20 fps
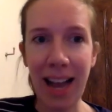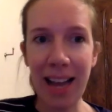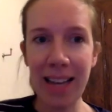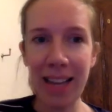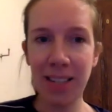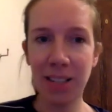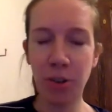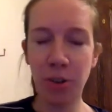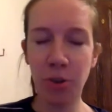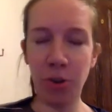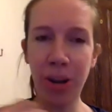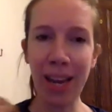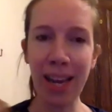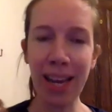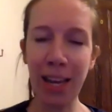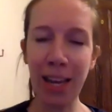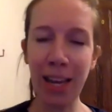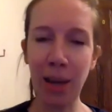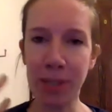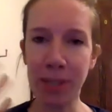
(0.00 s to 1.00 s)
and
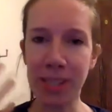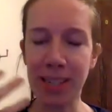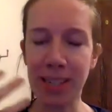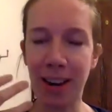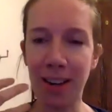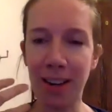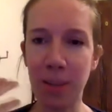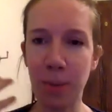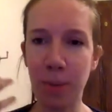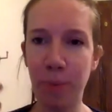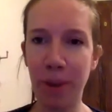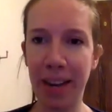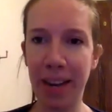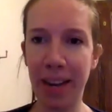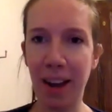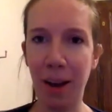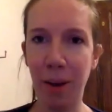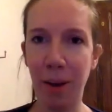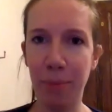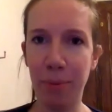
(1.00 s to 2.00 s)
your ear will start to
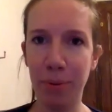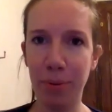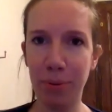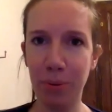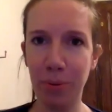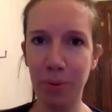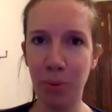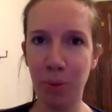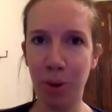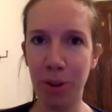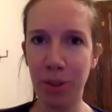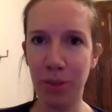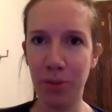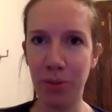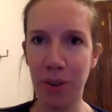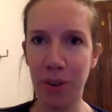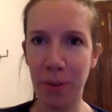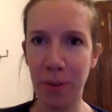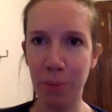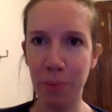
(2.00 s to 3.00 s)
pick up what
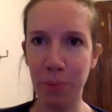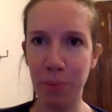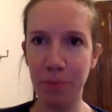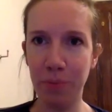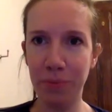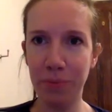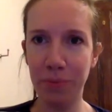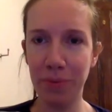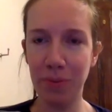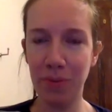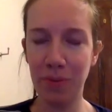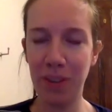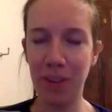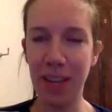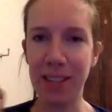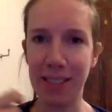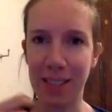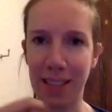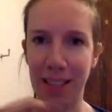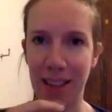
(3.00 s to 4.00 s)
the rhythm
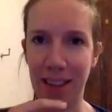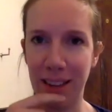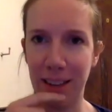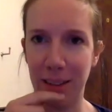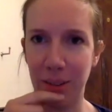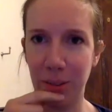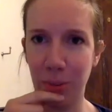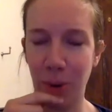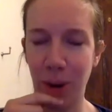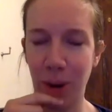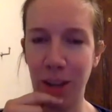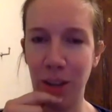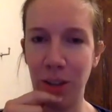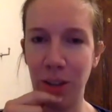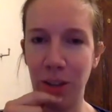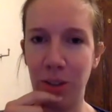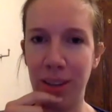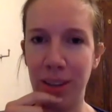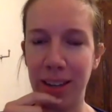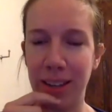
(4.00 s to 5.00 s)
feels like, where
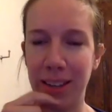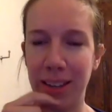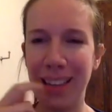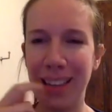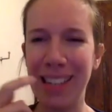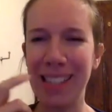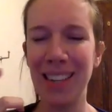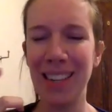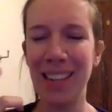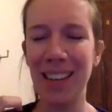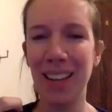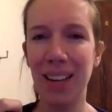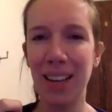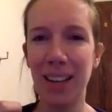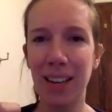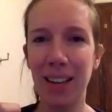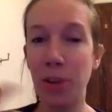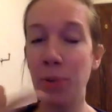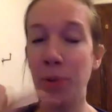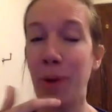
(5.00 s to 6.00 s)
you think things,
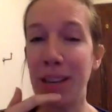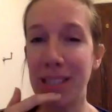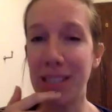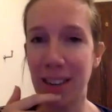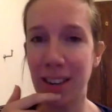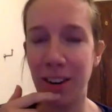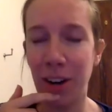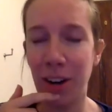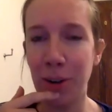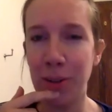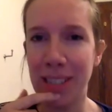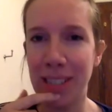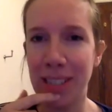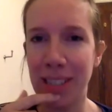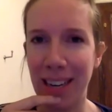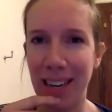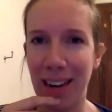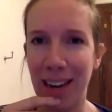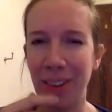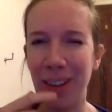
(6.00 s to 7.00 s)
you might start
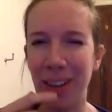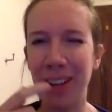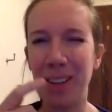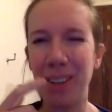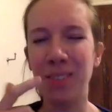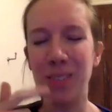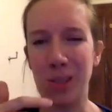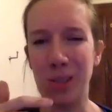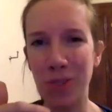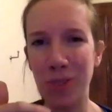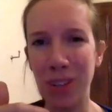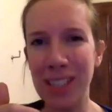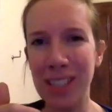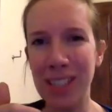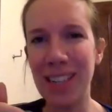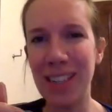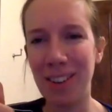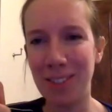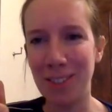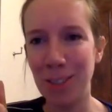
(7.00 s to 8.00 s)
noticing it now, like, oh, it's
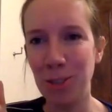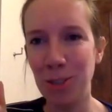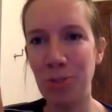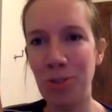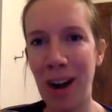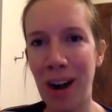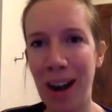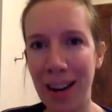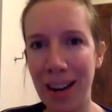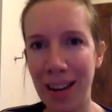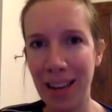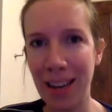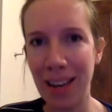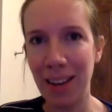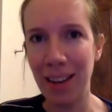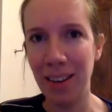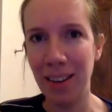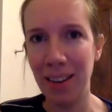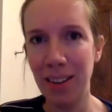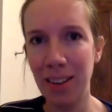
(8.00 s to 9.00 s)
really starting to drag
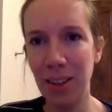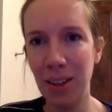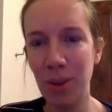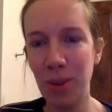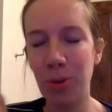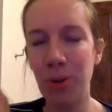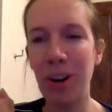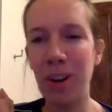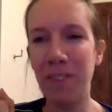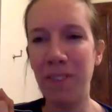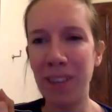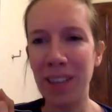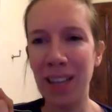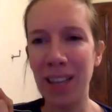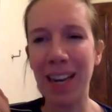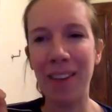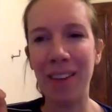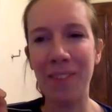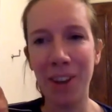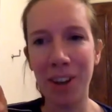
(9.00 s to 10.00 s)
here. Or I feel
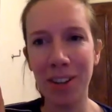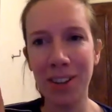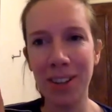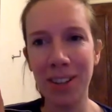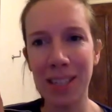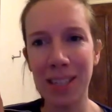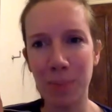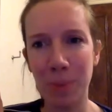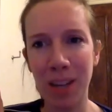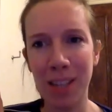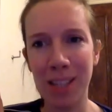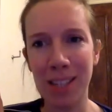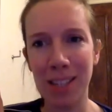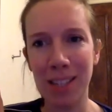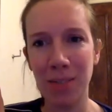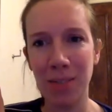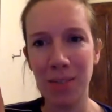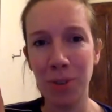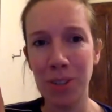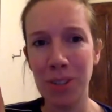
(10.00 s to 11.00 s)
like I've heard this
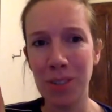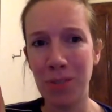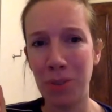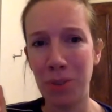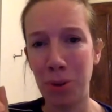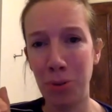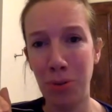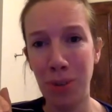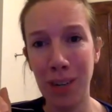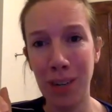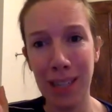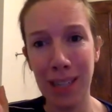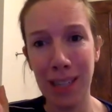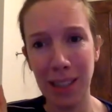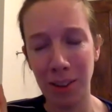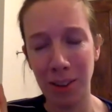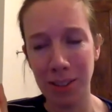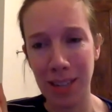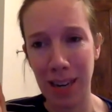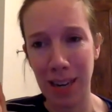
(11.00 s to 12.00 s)
person's voice for a
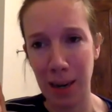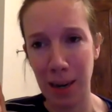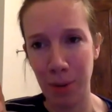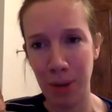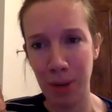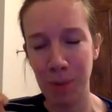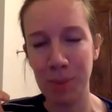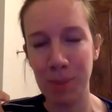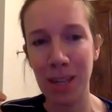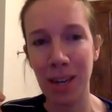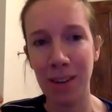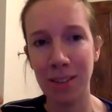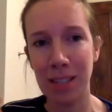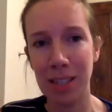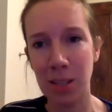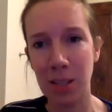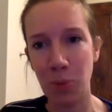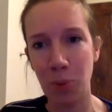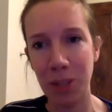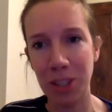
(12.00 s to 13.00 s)
really long time and I'm
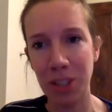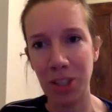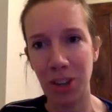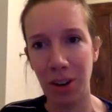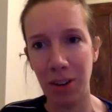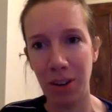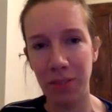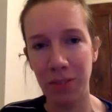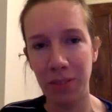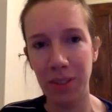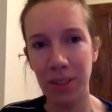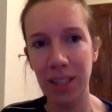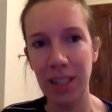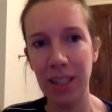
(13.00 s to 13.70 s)
starting to switch off.